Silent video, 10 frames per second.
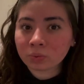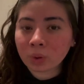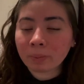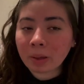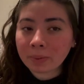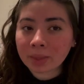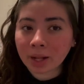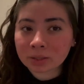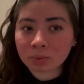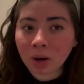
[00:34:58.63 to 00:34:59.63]
maybe
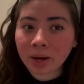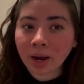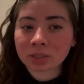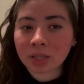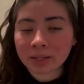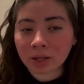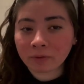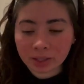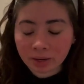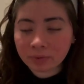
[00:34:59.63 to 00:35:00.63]
that's why I just had that
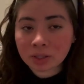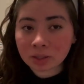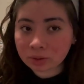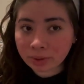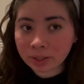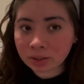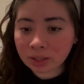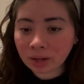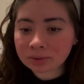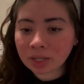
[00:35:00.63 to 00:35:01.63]
feeling. Everything looked great on
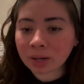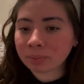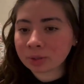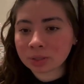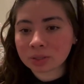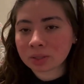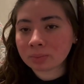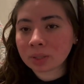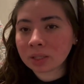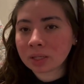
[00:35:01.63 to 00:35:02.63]
the outside, but just
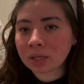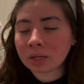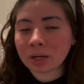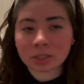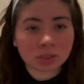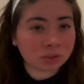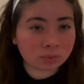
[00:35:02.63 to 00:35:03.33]
something in it, I just